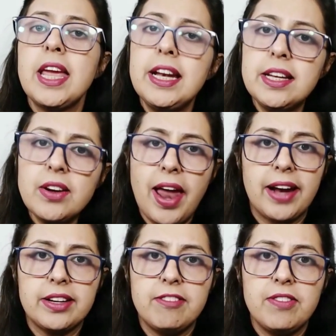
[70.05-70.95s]

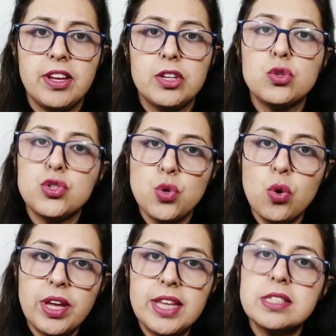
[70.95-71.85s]
interactive way to
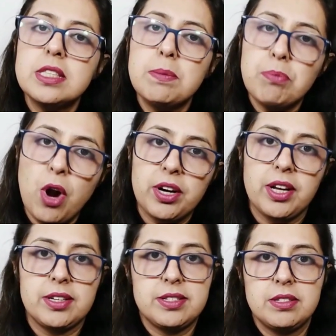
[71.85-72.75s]
showcase the
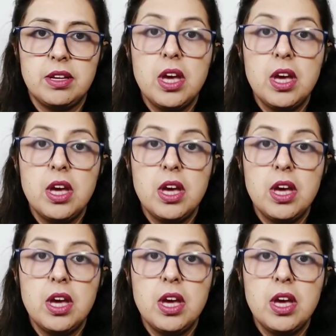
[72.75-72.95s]
products.